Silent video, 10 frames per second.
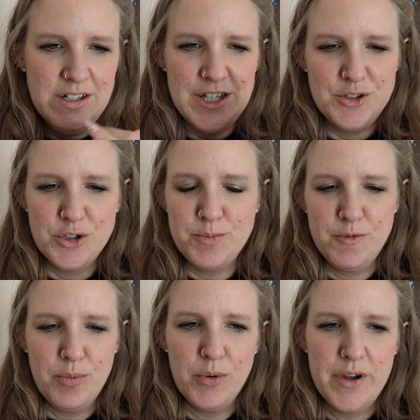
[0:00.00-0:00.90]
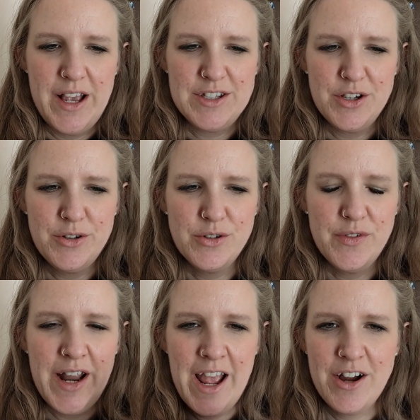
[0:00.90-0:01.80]
this group of boys
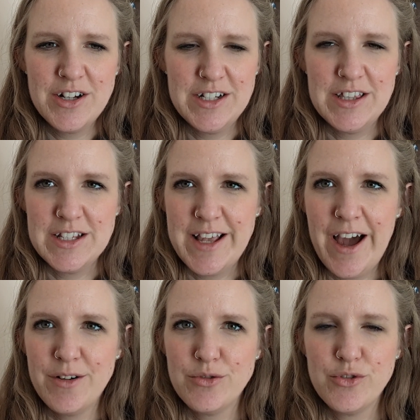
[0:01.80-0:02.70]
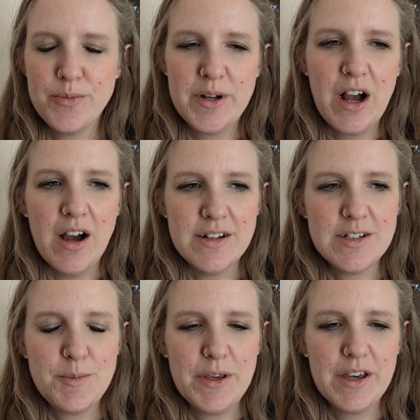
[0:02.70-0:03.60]
who've inherited this house from an
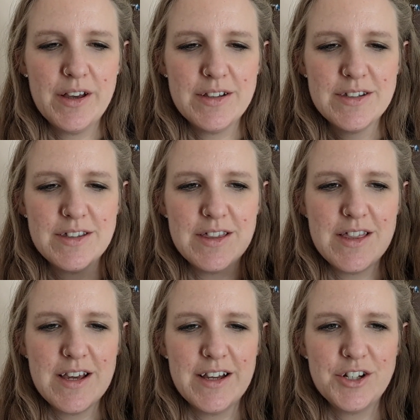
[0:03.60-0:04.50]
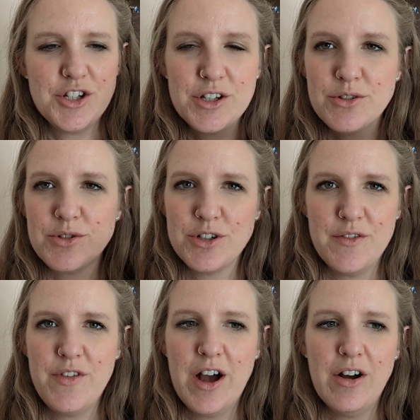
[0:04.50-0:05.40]
aunt because the children
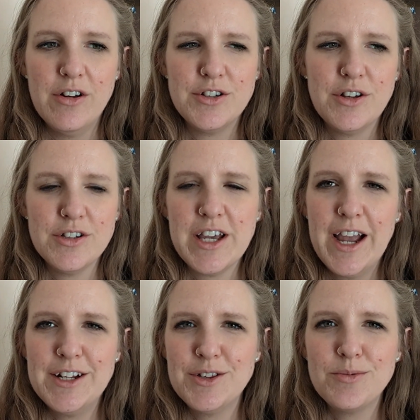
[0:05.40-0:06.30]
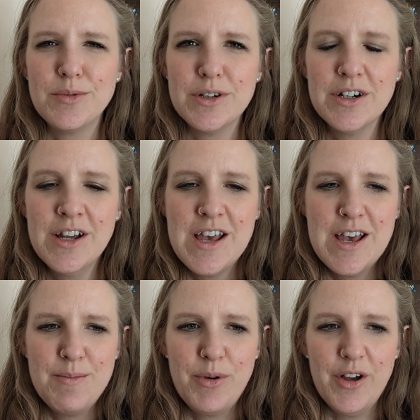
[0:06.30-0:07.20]
of that aunt all died in the war,
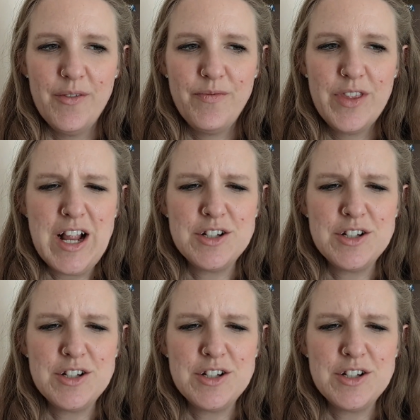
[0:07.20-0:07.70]
but they